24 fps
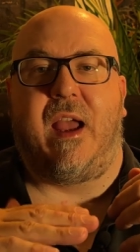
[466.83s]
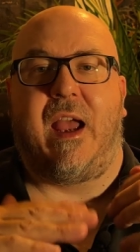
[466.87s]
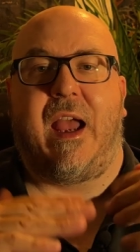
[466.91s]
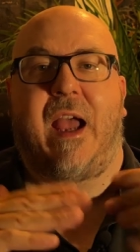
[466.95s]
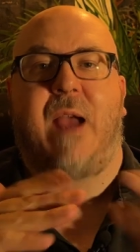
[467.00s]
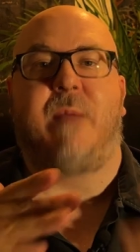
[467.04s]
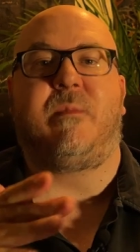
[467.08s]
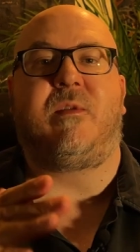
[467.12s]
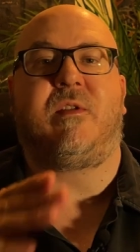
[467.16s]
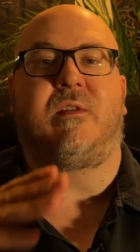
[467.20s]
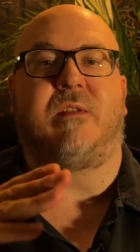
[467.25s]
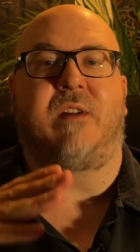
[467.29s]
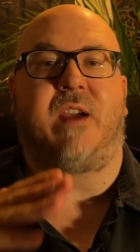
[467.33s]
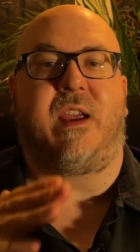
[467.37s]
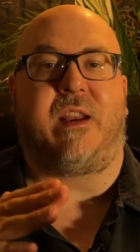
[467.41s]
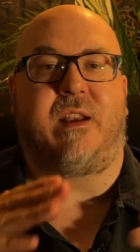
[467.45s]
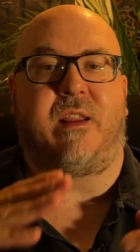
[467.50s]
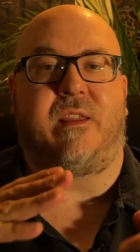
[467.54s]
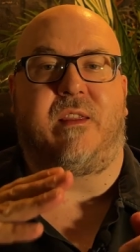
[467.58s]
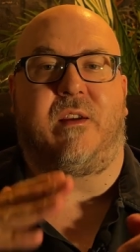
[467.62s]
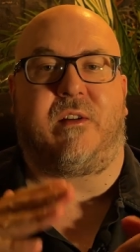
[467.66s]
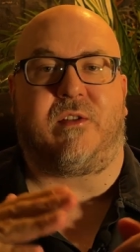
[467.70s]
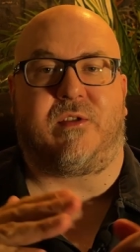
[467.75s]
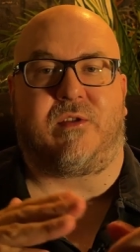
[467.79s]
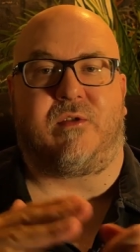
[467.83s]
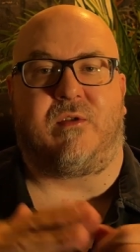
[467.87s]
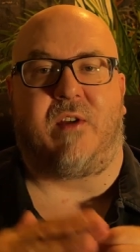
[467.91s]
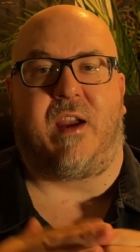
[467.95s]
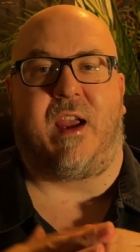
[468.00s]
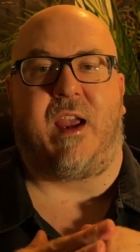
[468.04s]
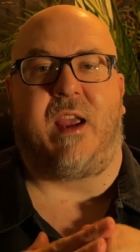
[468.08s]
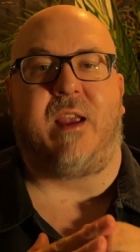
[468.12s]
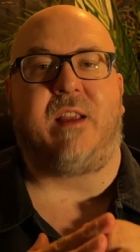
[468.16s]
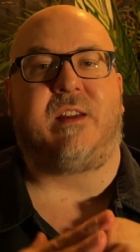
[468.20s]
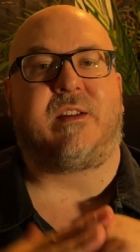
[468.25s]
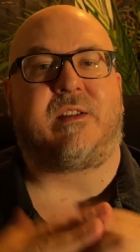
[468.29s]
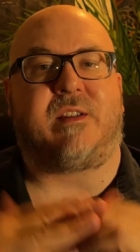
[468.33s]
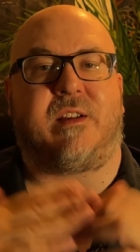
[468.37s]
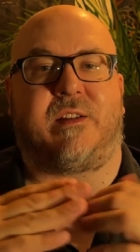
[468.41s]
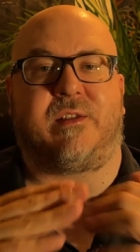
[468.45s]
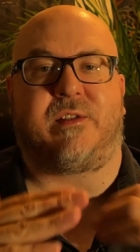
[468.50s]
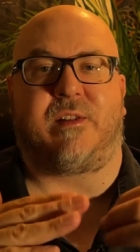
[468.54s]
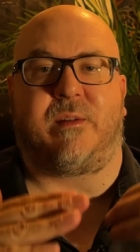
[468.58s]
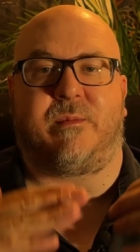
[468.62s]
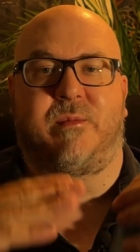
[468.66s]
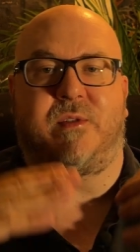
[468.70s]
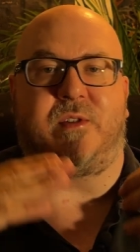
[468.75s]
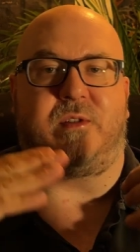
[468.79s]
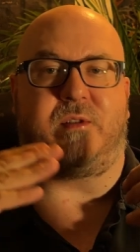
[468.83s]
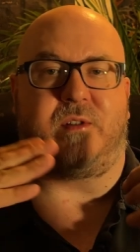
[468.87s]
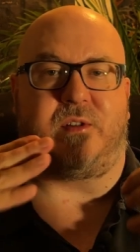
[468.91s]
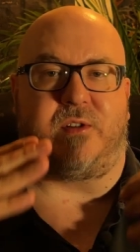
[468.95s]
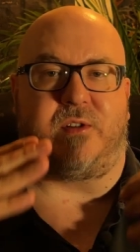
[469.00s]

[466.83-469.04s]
emulated those grade systems to a